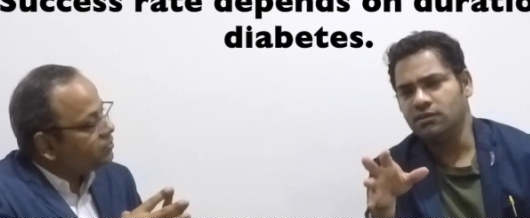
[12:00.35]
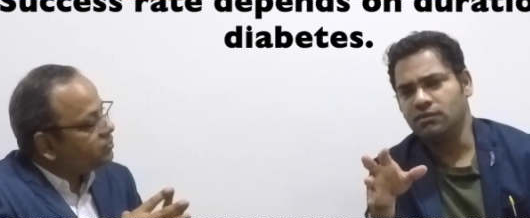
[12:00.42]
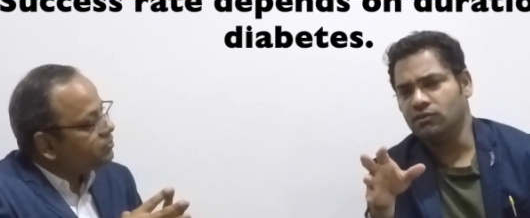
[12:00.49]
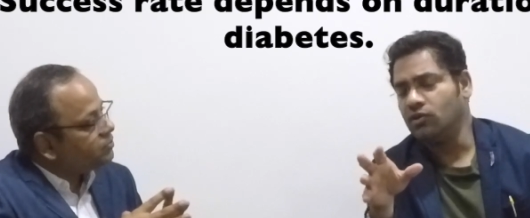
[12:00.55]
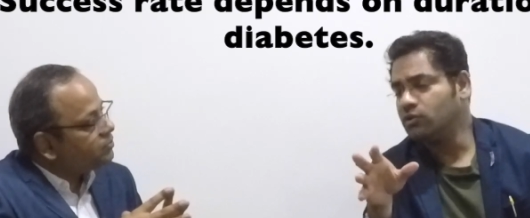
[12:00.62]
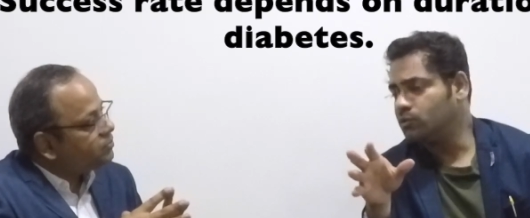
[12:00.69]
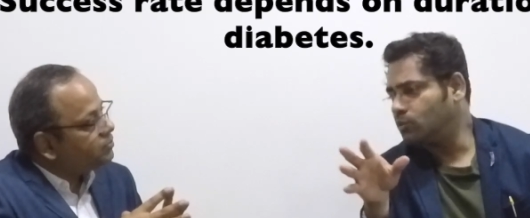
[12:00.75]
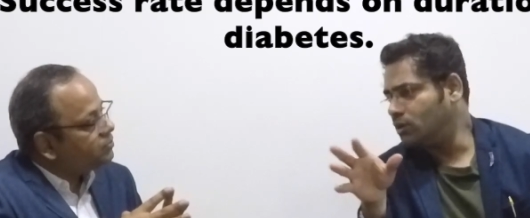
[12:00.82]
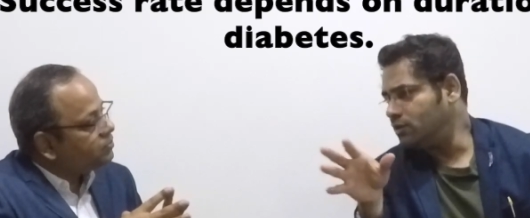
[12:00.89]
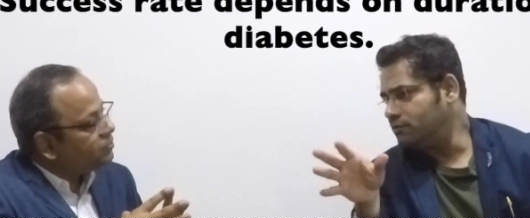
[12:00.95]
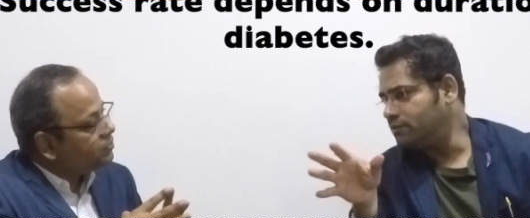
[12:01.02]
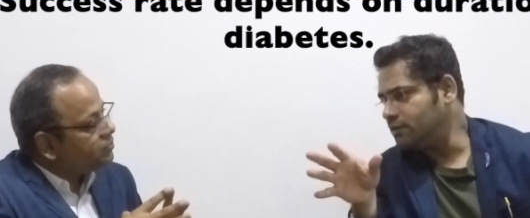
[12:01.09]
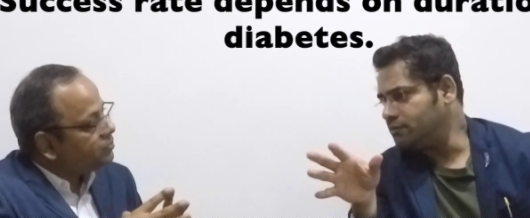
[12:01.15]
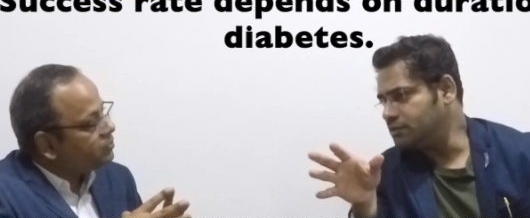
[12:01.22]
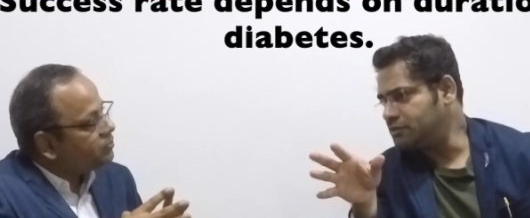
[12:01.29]
Speaker 1: are not
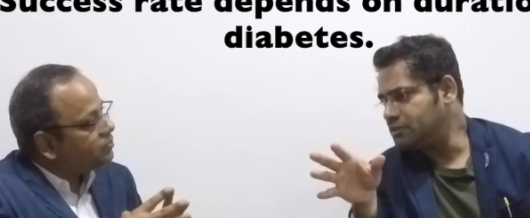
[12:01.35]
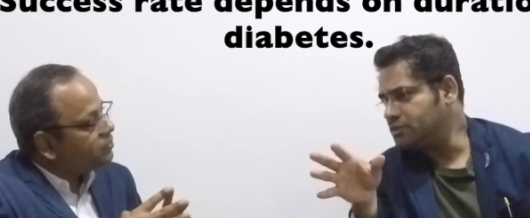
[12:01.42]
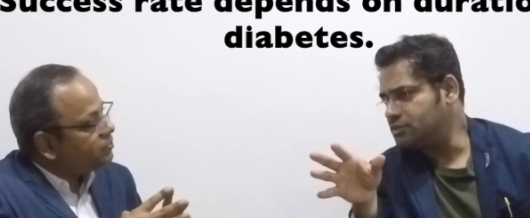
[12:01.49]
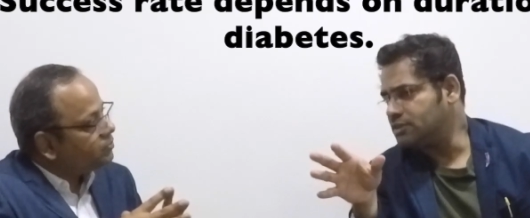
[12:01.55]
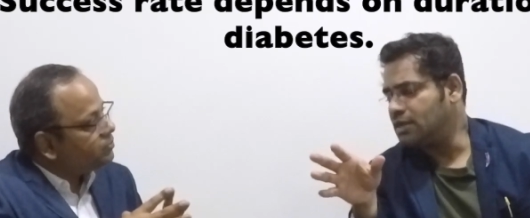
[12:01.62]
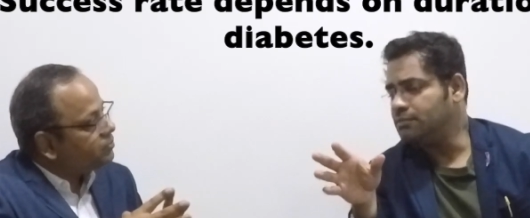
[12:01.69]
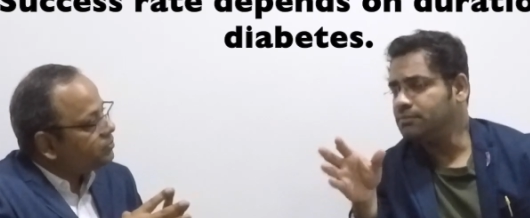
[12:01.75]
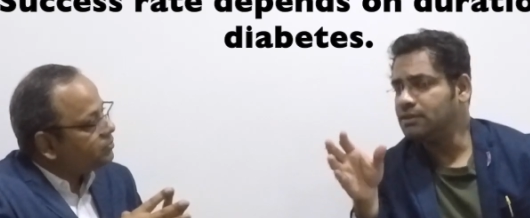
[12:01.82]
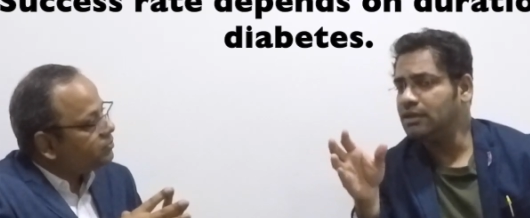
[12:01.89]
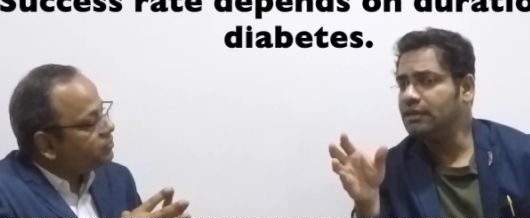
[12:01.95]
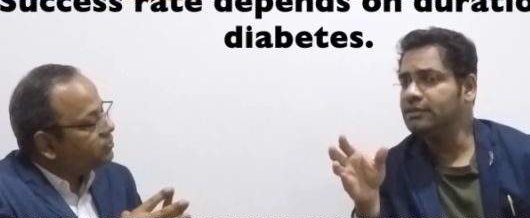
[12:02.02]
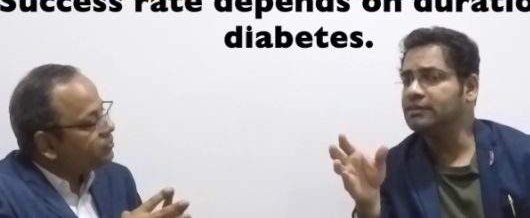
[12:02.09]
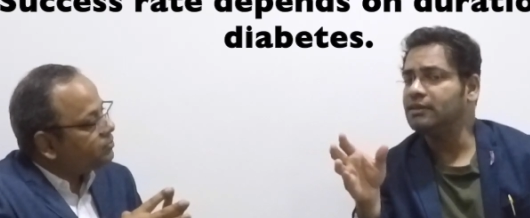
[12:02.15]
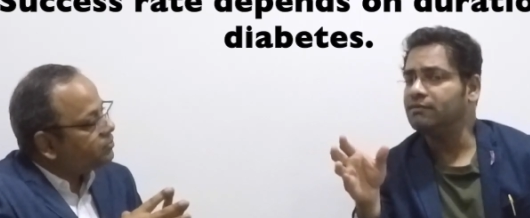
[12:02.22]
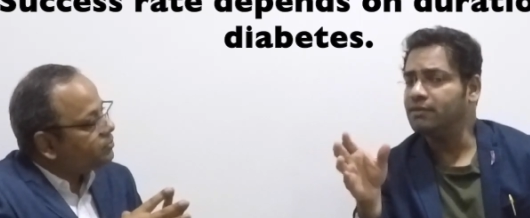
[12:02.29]
qualified for surgery. I'm telling
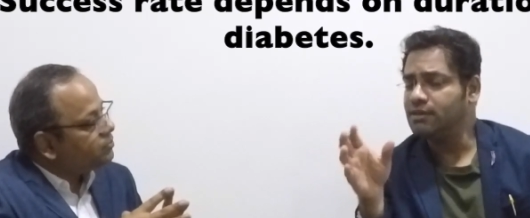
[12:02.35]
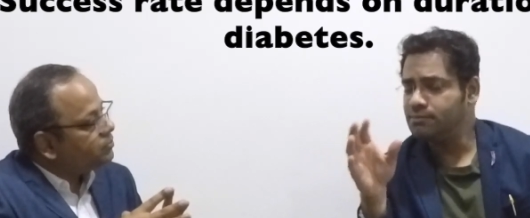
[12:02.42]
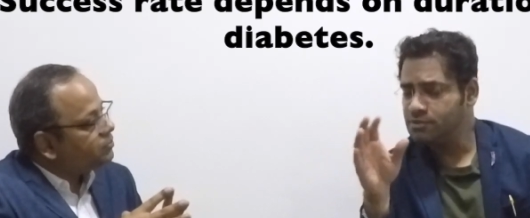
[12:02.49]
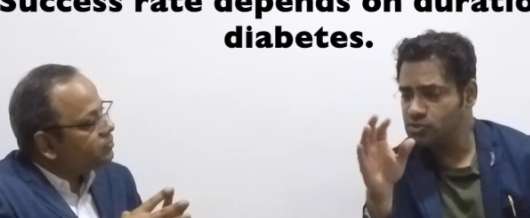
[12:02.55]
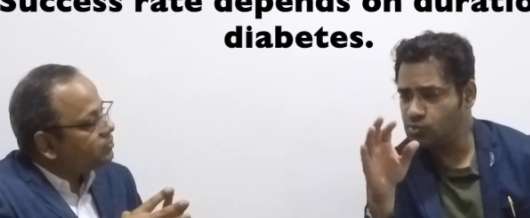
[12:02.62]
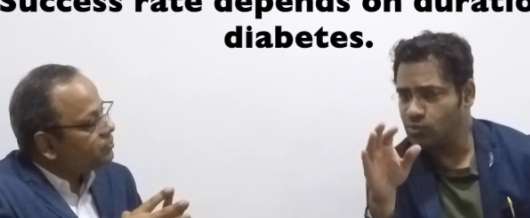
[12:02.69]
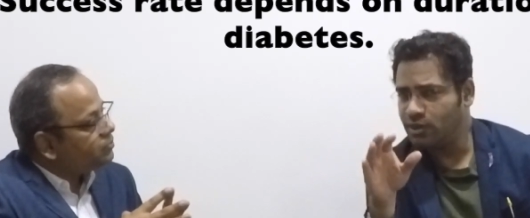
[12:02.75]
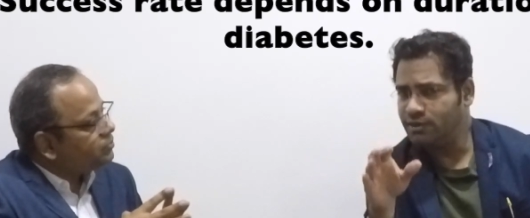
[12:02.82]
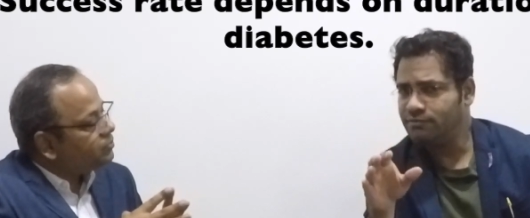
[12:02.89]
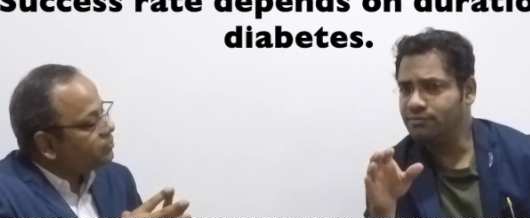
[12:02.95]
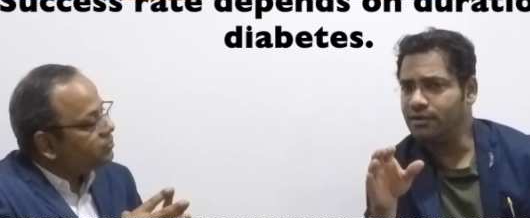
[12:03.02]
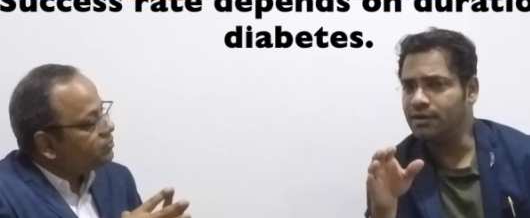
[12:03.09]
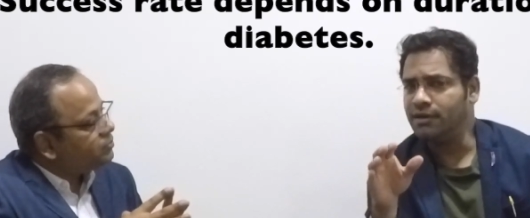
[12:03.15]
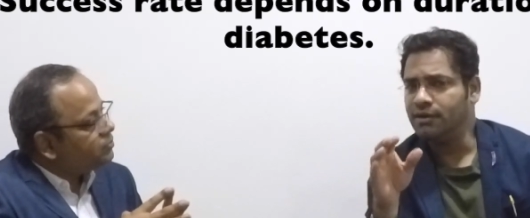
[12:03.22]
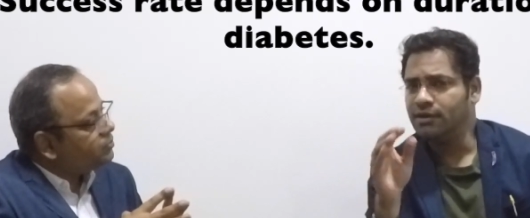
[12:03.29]
they're very much
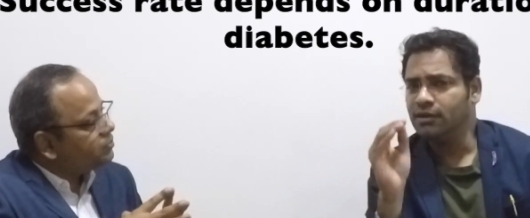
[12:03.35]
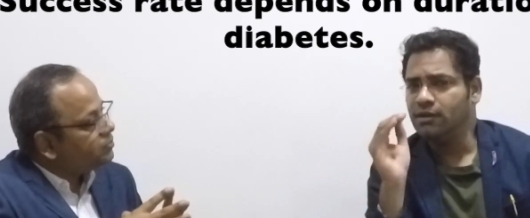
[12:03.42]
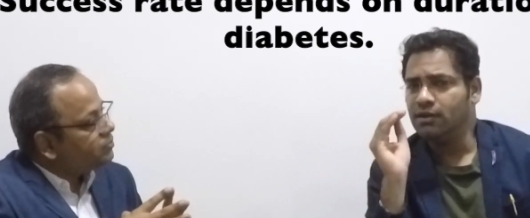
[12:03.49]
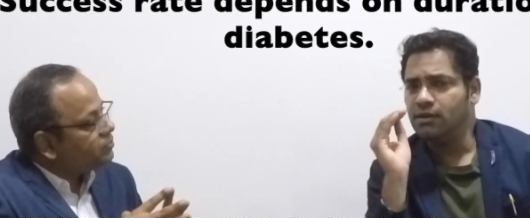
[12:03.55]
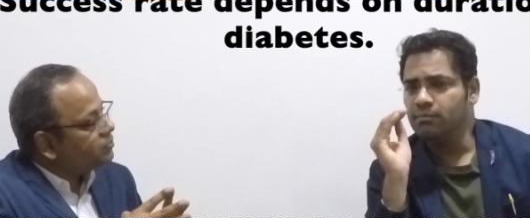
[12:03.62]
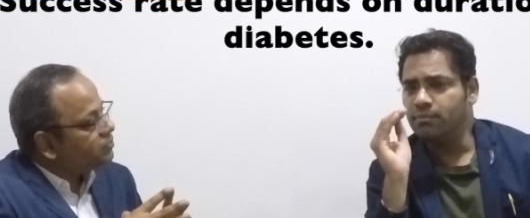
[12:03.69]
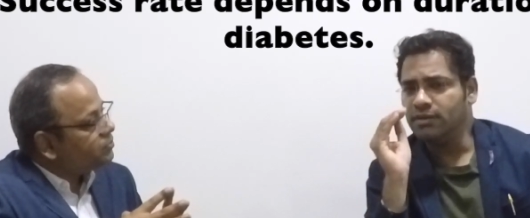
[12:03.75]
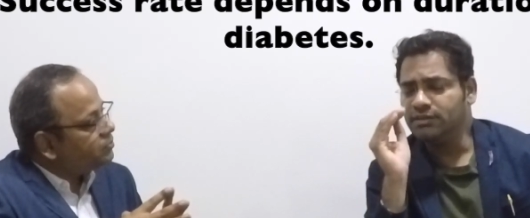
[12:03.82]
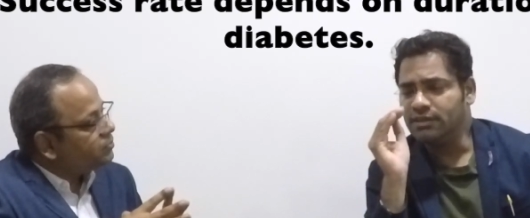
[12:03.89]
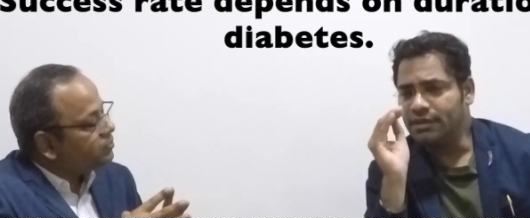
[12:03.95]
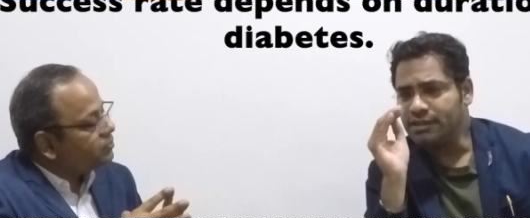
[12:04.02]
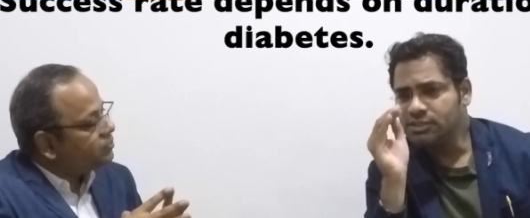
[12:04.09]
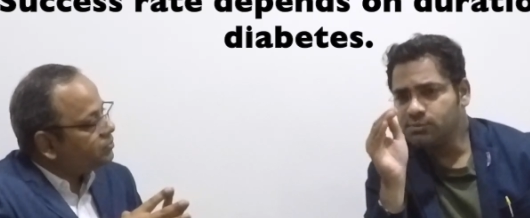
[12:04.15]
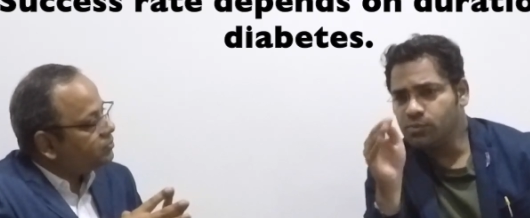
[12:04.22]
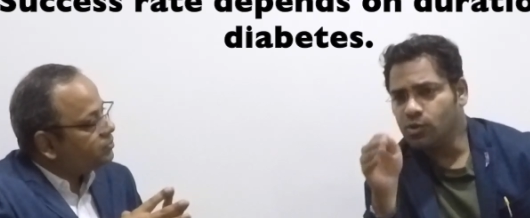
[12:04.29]
qualified, but the
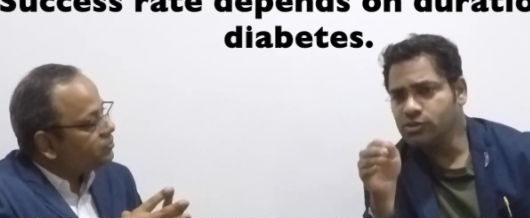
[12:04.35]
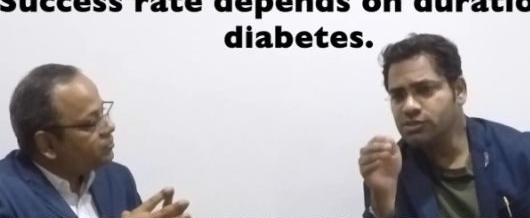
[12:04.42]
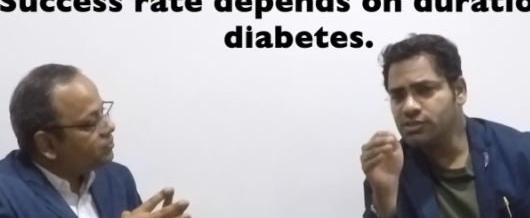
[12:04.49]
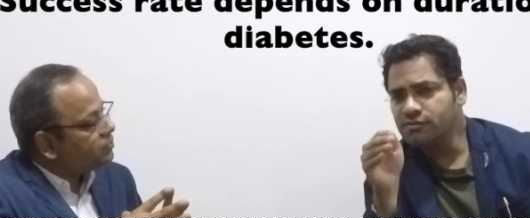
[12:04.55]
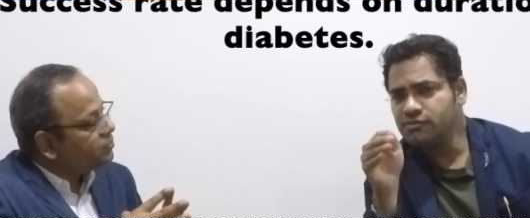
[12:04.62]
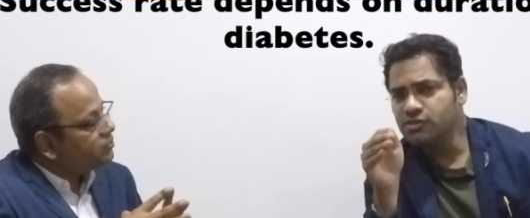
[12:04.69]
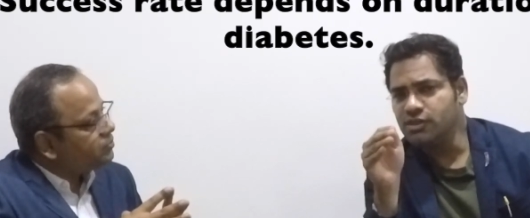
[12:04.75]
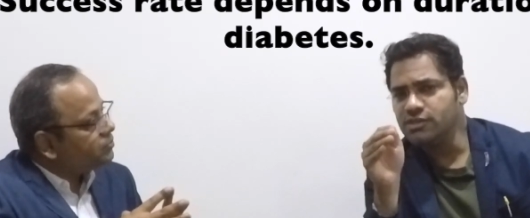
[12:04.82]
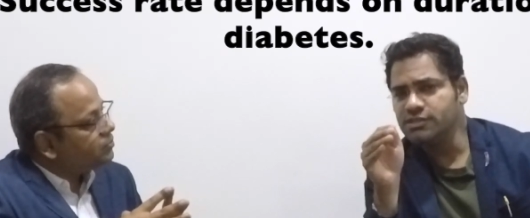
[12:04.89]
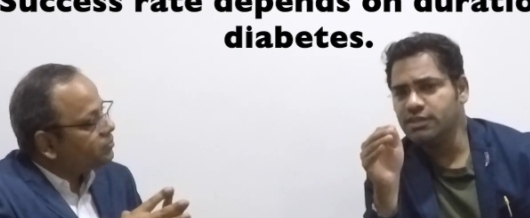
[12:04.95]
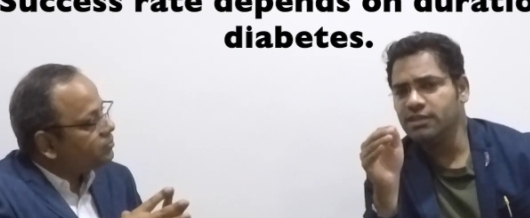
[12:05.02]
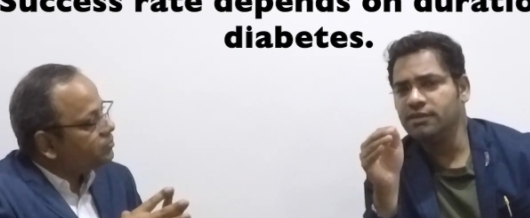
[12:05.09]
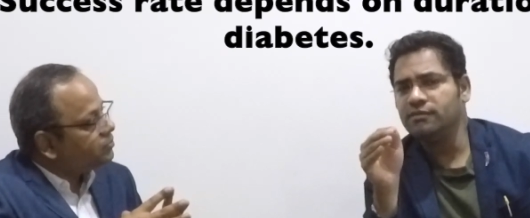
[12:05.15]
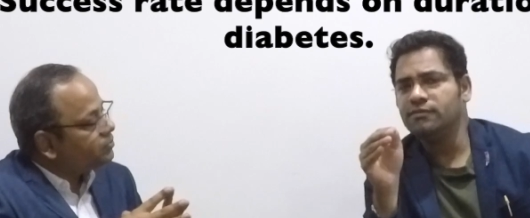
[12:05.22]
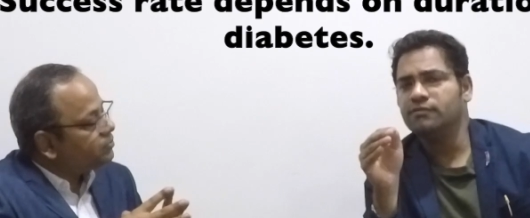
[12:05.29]
response of
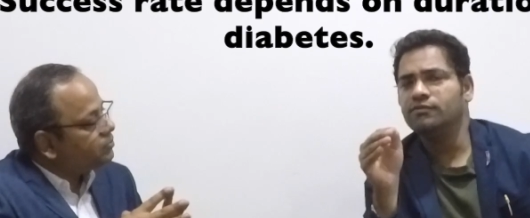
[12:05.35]
surgery